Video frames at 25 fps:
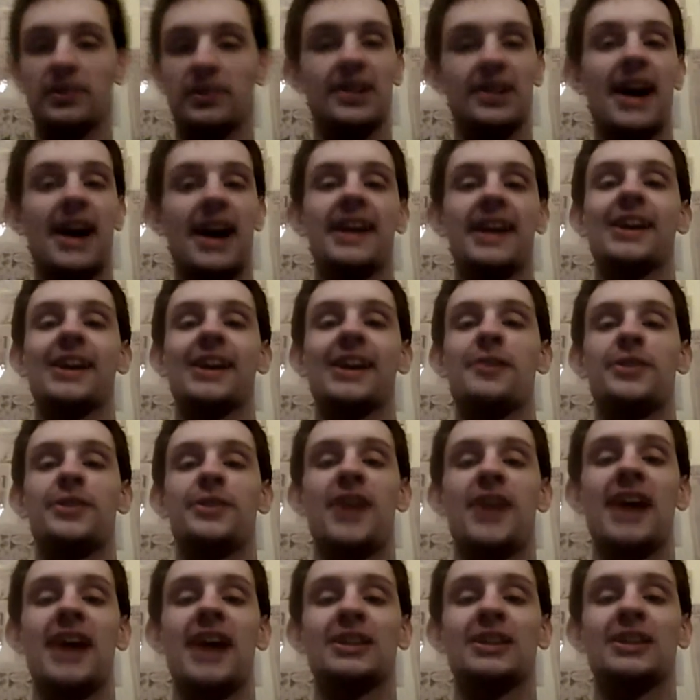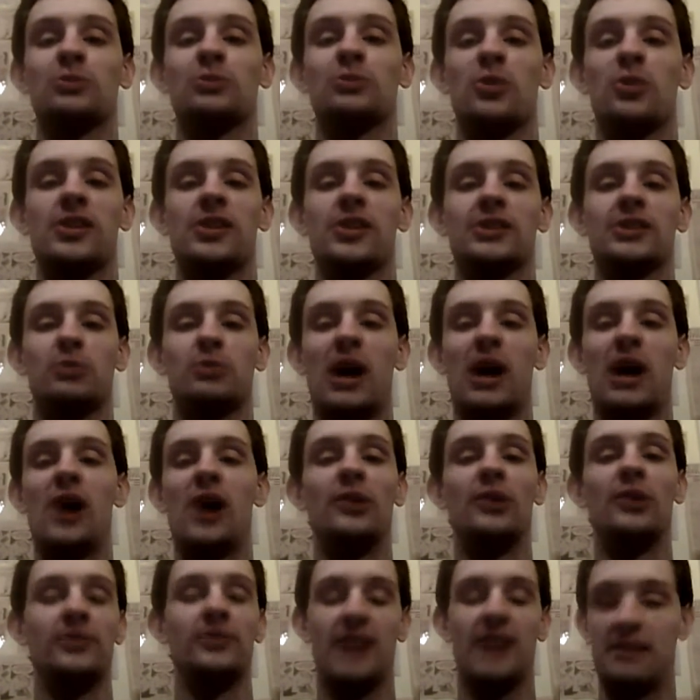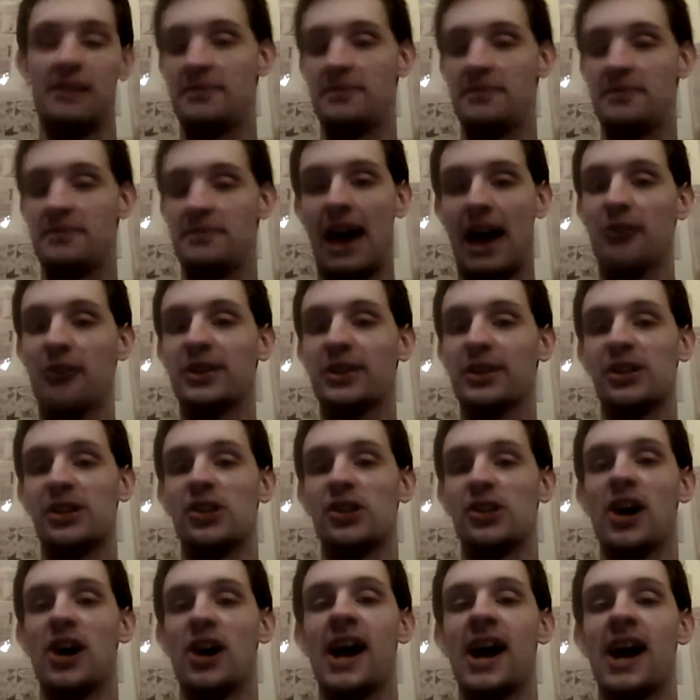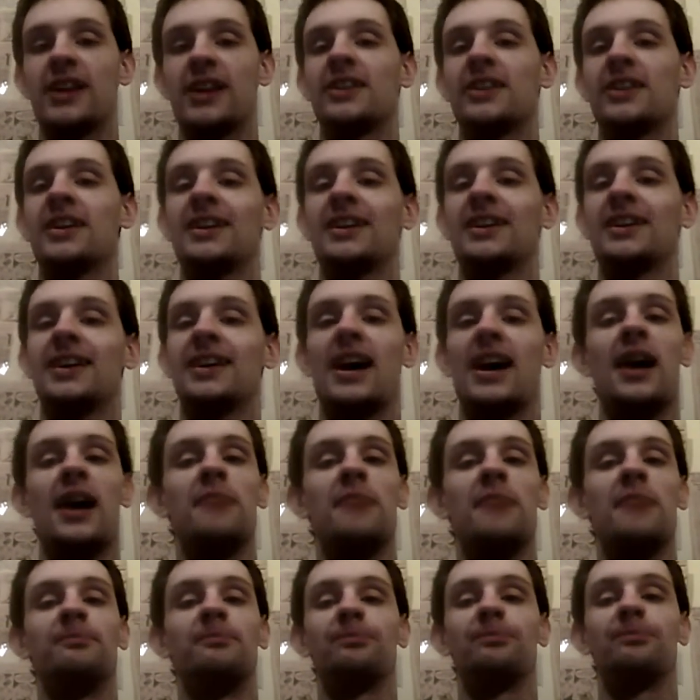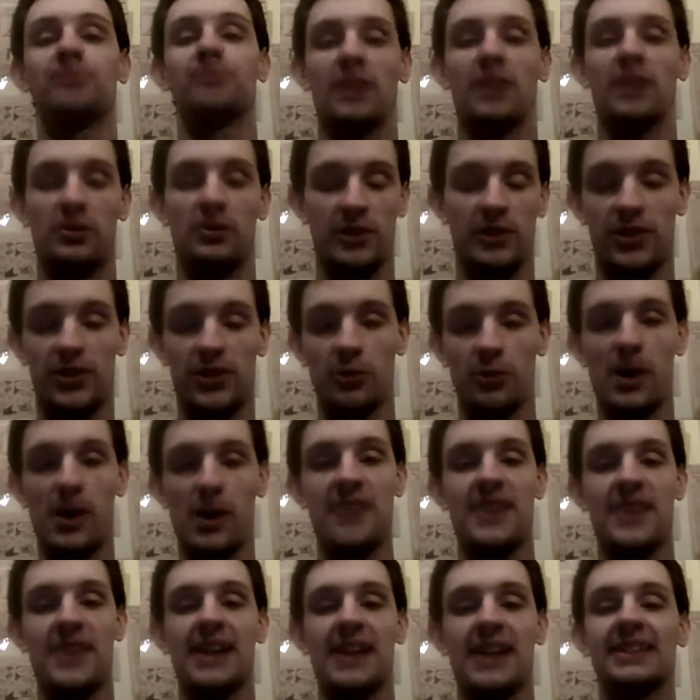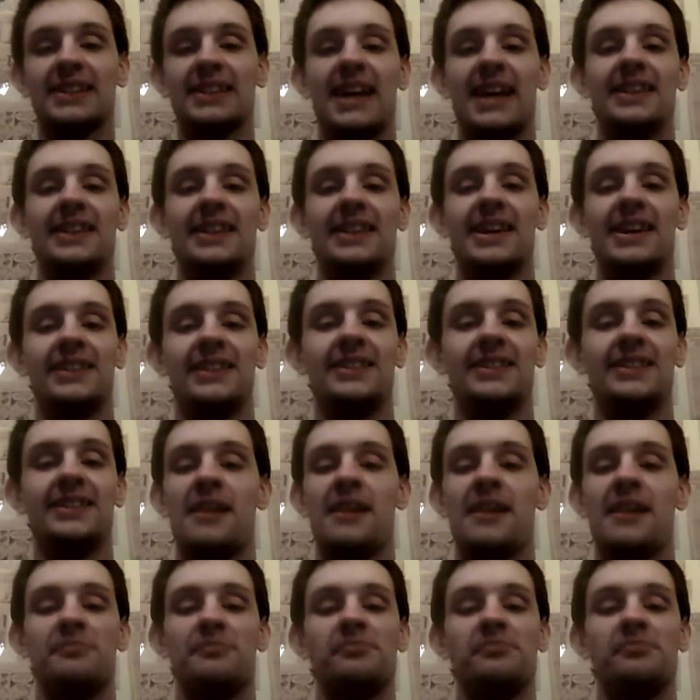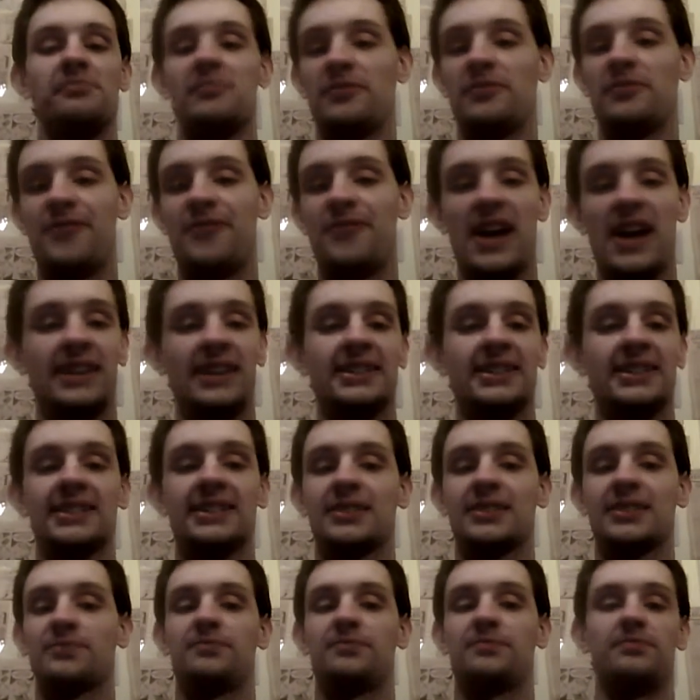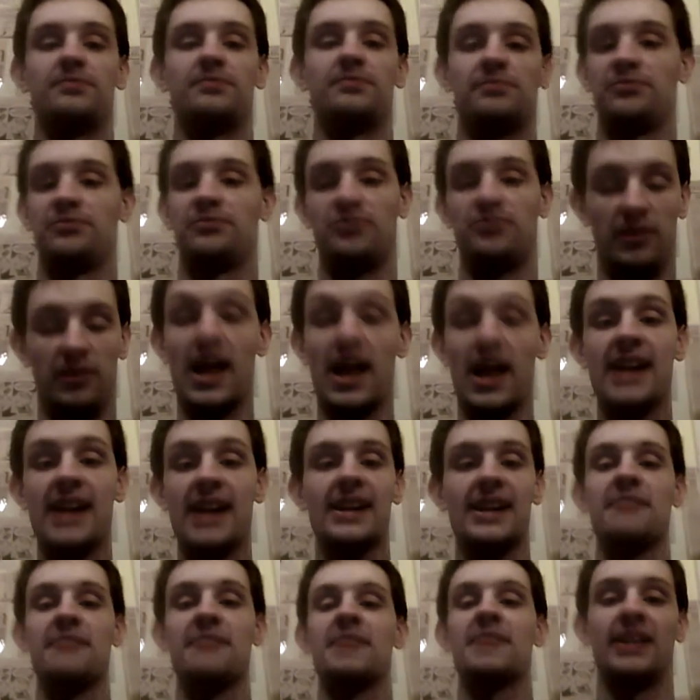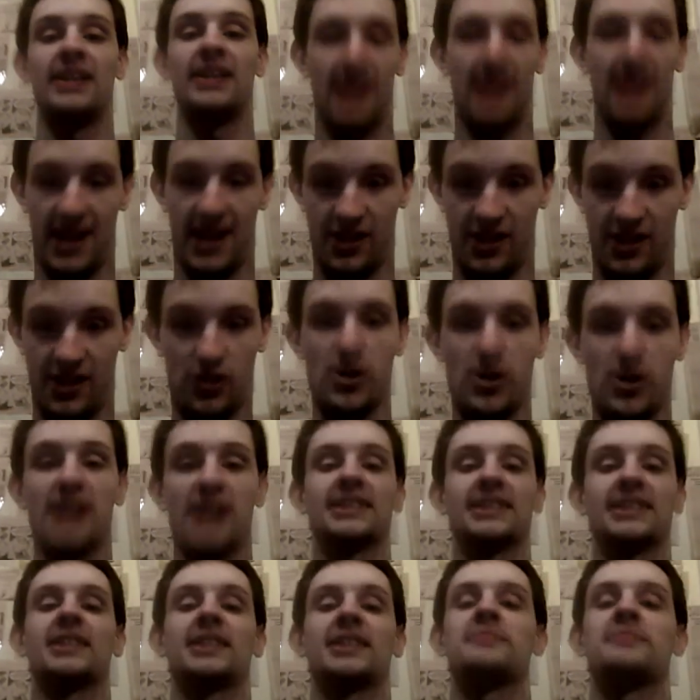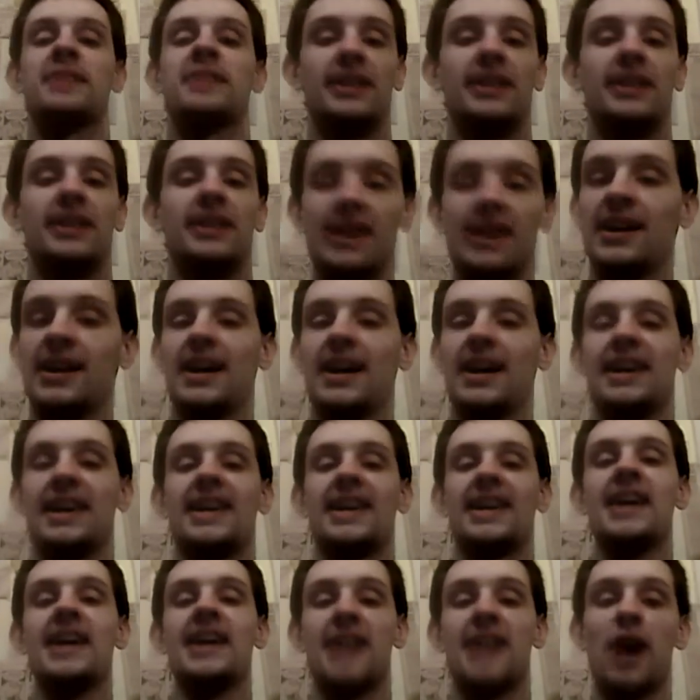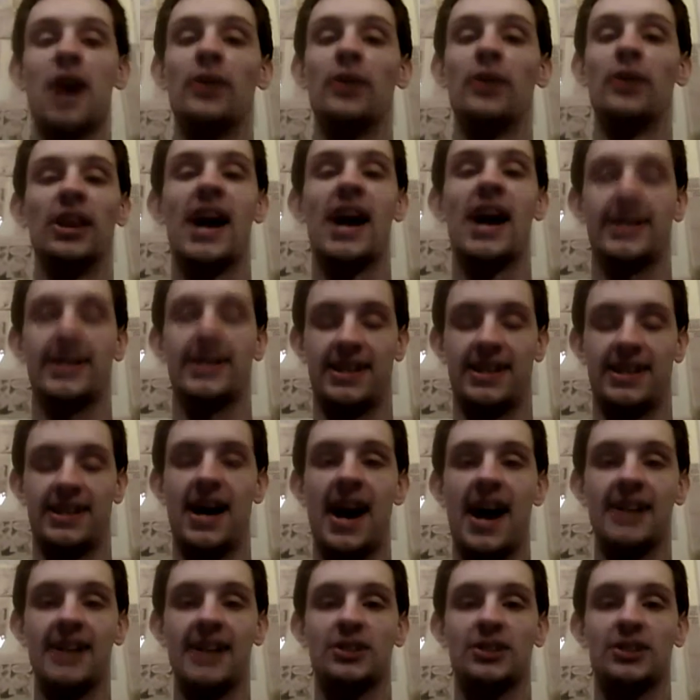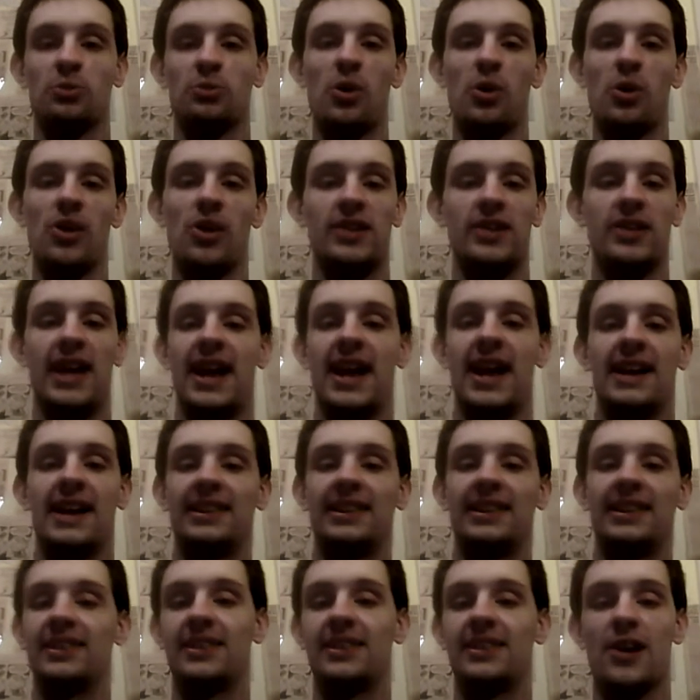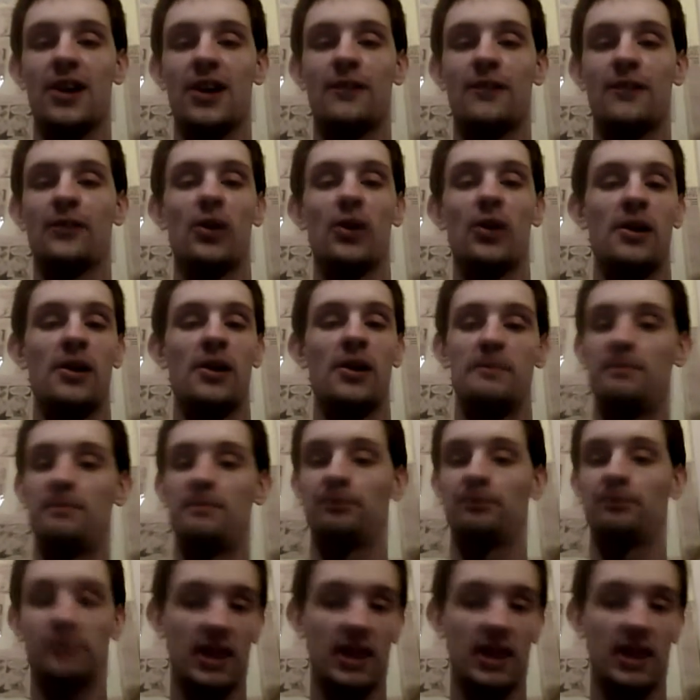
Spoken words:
Got to go with Hines Ward as well. How can you not? With the way things ended, fans like him and trust him, and they owe a lot to Hines Ward, and therefore